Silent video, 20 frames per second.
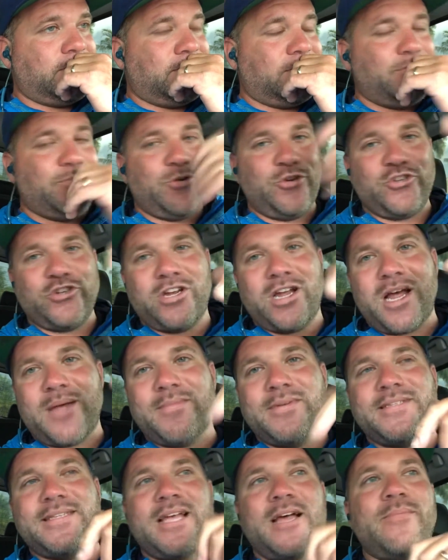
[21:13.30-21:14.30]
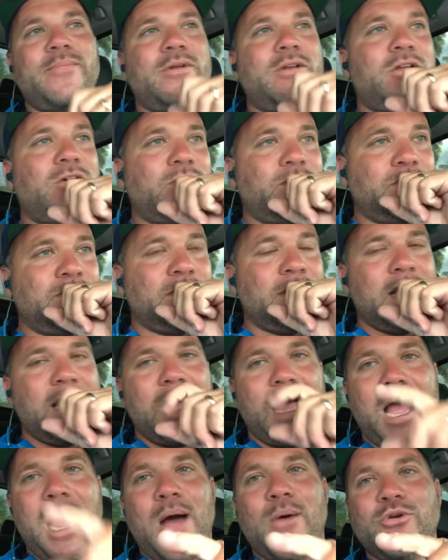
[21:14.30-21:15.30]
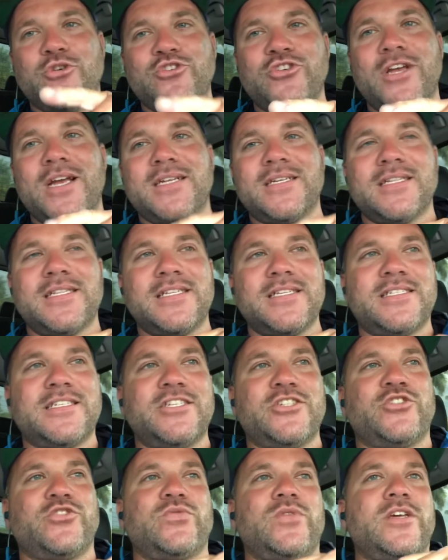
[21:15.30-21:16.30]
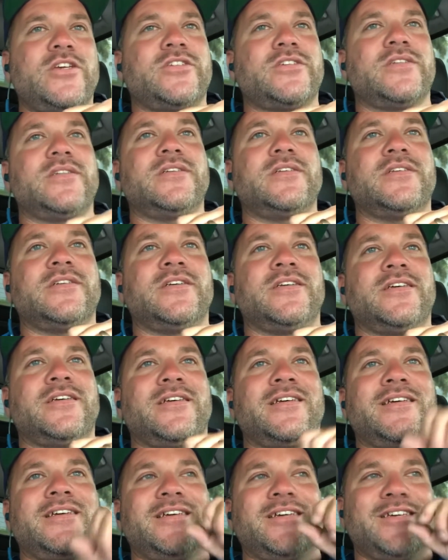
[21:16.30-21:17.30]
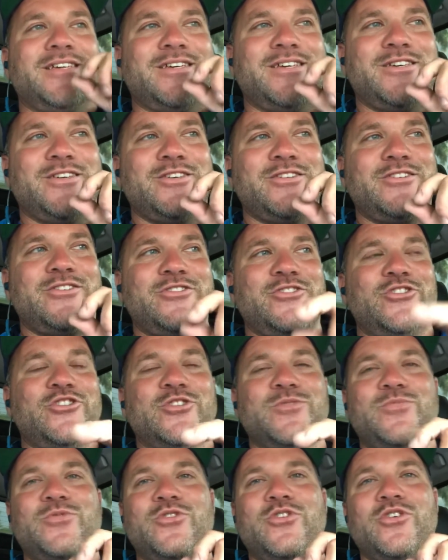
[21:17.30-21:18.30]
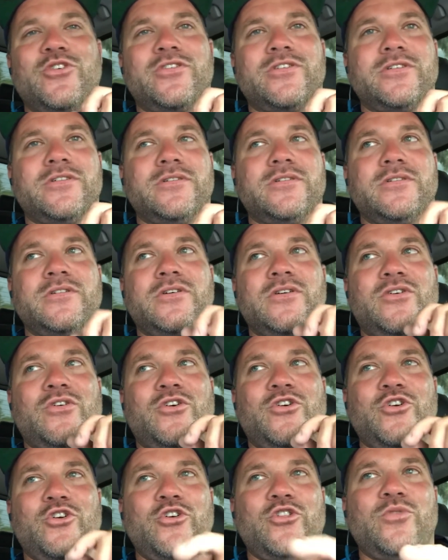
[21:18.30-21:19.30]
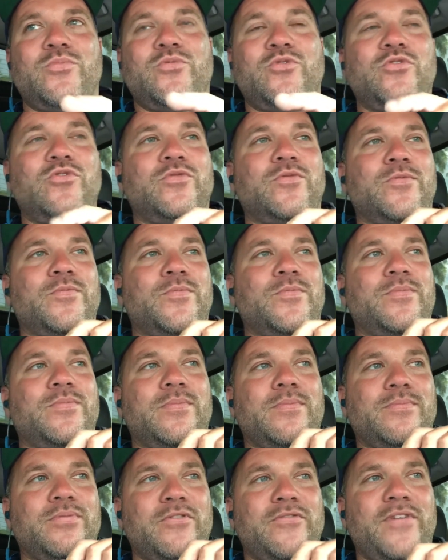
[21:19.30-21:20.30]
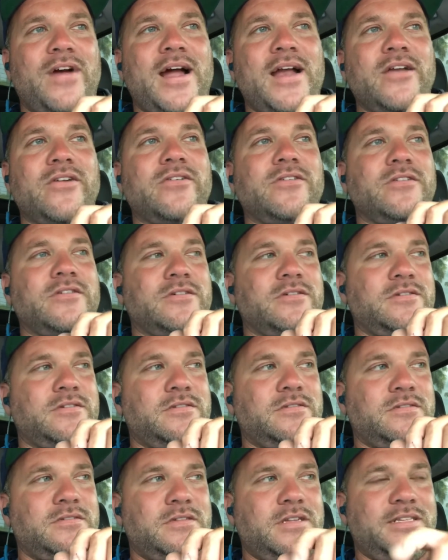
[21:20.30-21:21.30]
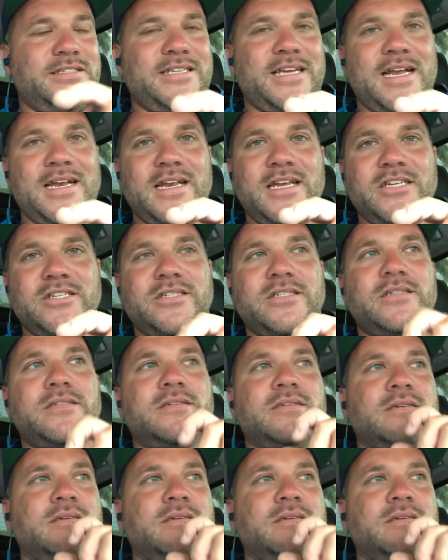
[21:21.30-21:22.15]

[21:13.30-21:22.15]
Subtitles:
Put your comments down below. How would you handle this situation? You're the pool owner, or you're the pool provider, the technician.